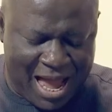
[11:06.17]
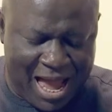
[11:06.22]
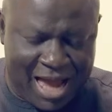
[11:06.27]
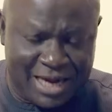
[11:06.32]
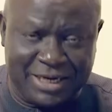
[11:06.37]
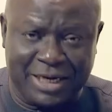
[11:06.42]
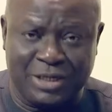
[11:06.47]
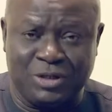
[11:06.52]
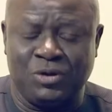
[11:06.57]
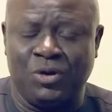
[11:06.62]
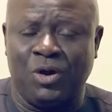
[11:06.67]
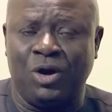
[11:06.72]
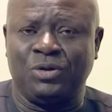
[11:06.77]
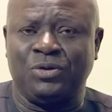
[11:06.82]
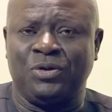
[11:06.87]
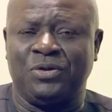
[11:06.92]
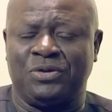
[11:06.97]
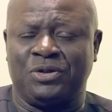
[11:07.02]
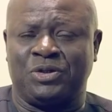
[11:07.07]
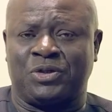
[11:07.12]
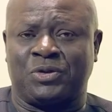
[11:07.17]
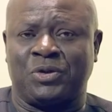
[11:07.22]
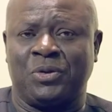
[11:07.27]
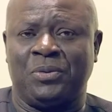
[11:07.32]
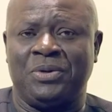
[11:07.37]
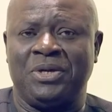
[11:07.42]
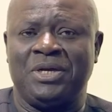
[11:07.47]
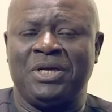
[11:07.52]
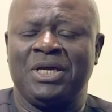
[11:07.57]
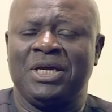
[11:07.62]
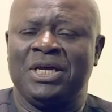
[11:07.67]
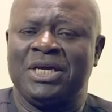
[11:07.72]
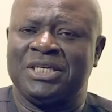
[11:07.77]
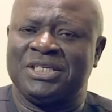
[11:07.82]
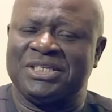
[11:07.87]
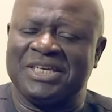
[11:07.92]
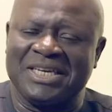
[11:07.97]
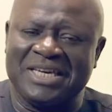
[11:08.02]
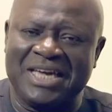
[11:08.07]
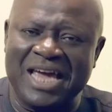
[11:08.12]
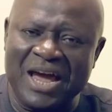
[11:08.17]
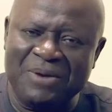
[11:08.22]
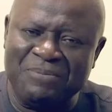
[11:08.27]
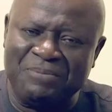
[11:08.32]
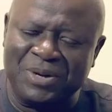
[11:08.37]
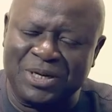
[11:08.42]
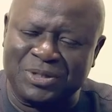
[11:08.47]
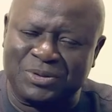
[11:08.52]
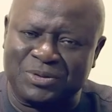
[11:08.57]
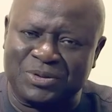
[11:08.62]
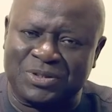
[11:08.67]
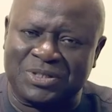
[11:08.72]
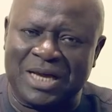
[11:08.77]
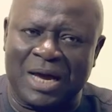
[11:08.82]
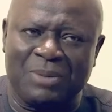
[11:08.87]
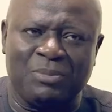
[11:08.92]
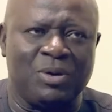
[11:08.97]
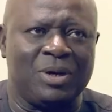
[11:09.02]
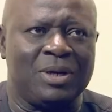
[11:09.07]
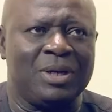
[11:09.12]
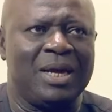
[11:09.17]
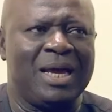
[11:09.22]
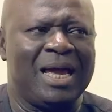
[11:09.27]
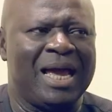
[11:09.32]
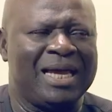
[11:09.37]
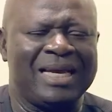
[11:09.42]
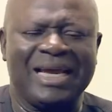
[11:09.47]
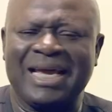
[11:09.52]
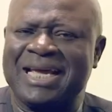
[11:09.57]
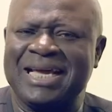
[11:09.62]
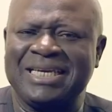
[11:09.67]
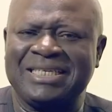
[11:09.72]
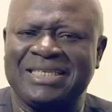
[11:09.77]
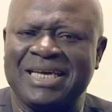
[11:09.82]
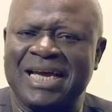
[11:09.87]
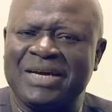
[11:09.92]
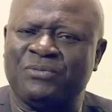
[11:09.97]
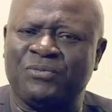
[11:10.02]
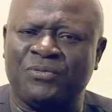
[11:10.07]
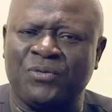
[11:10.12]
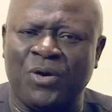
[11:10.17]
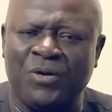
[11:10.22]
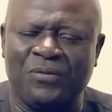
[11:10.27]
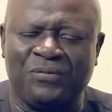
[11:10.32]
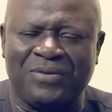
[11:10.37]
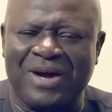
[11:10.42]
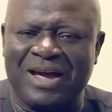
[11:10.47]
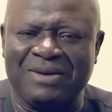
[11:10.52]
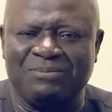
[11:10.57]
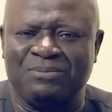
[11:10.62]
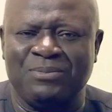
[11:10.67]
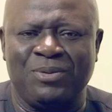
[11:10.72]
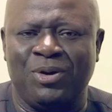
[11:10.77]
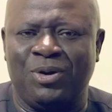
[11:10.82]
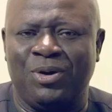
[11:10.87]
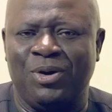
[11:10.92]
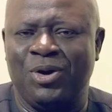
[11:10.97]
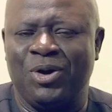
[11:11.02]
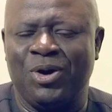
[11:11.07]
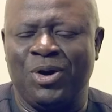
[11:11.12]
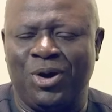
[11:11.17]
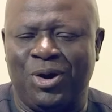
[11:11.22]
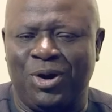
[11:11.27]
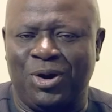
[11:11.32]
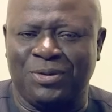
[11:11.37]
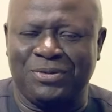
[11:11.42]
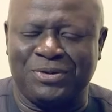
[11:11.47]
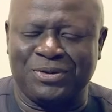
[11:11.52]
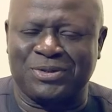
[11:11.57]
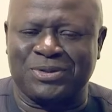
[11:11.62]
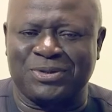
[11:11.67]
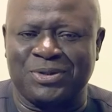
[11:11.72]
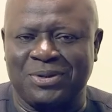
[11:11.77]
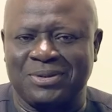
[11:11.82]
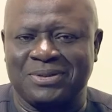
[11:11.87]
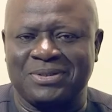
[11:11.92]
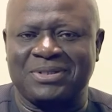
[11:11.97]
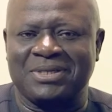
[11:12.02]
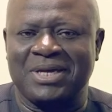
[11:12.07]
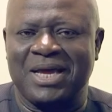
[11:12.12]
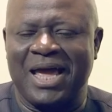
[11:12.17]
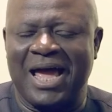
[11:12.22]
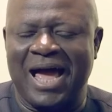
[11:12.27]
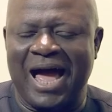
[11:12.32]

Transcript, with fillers: And then you all know the story. She gave birth to Samuel, and I guess she had four or five more other sons